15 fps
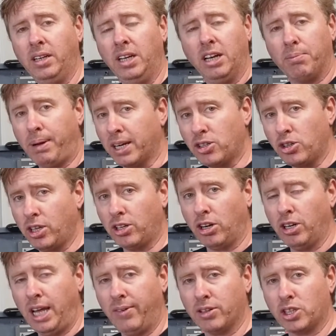make sure they don't
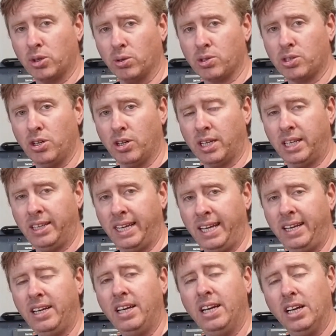have a short circuit in there,